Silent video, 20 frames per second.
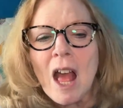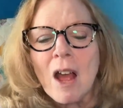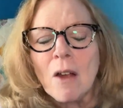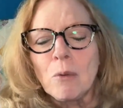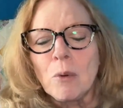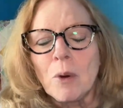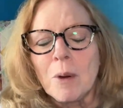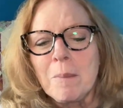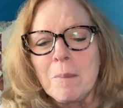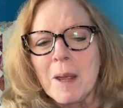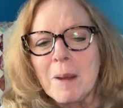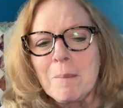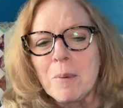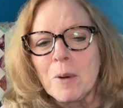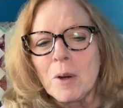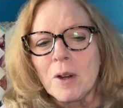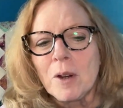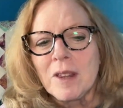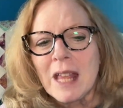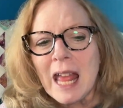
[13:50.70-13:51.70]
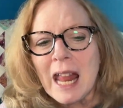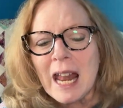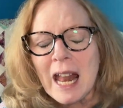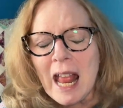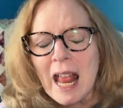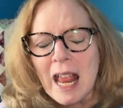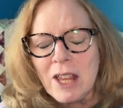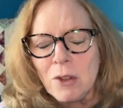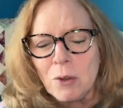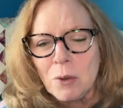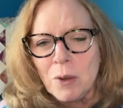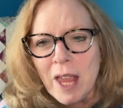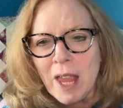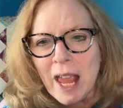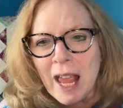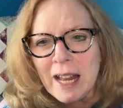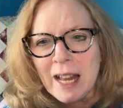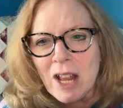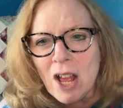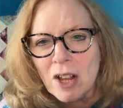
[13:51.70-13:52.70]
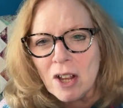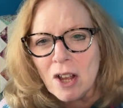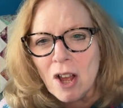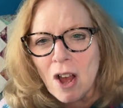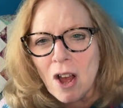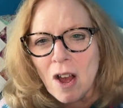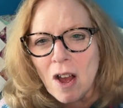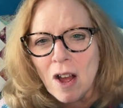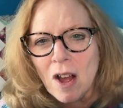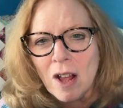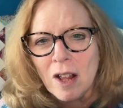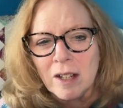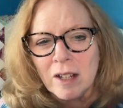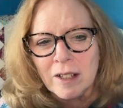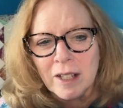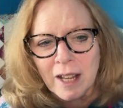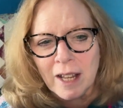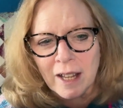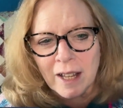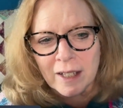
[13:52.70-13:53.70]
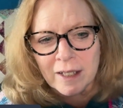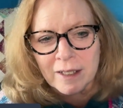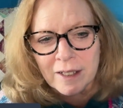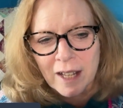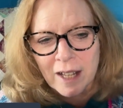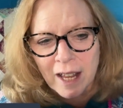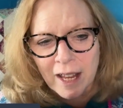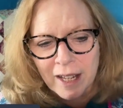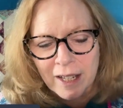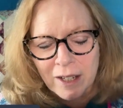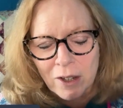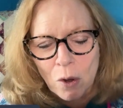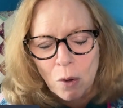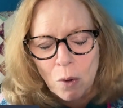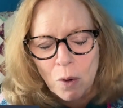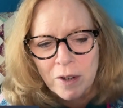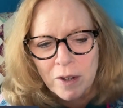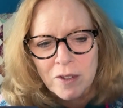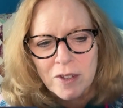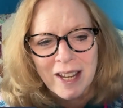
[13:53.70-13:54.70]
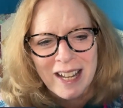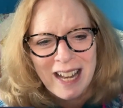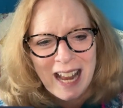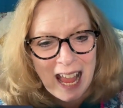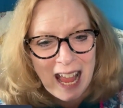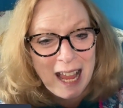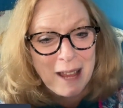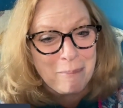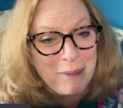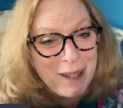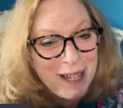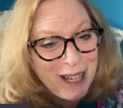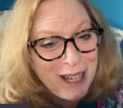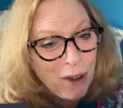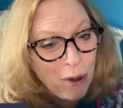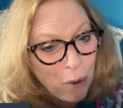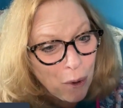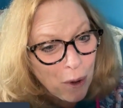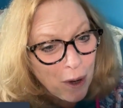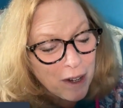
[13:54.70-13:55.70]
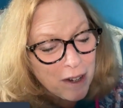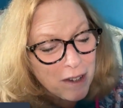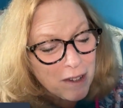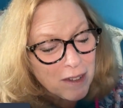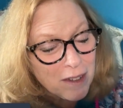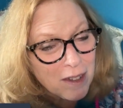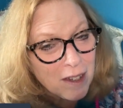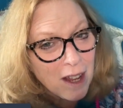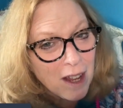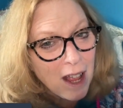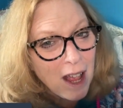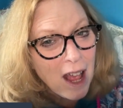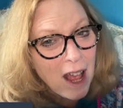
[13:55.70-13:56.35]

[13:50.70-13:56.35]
Remember that you cannot call a course an AP course